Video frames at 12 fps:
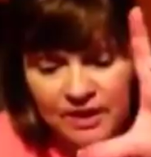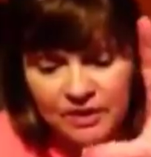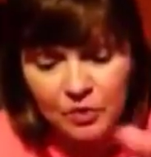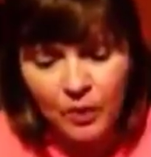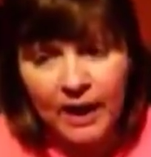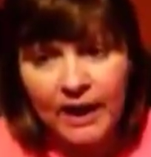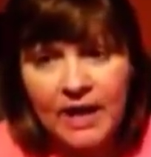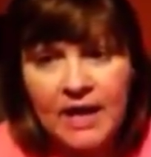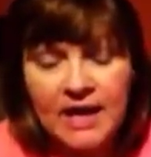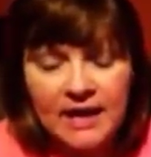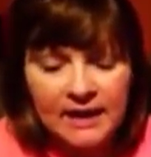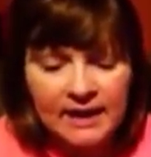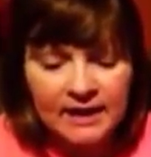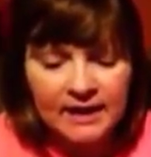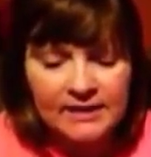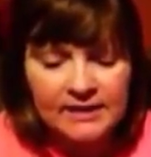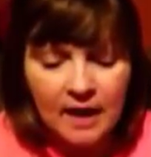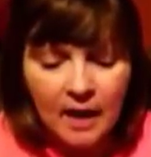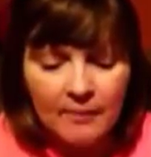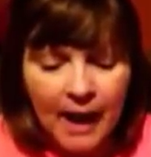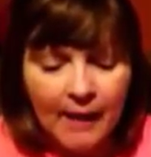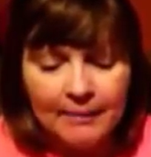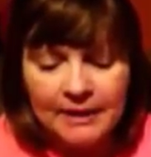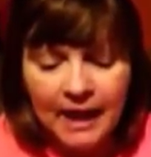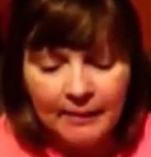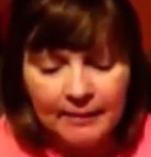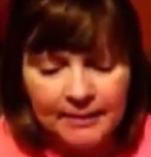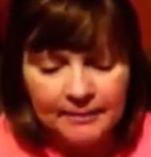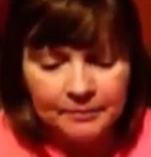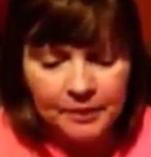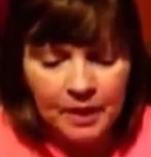this way is Hobby Lobby.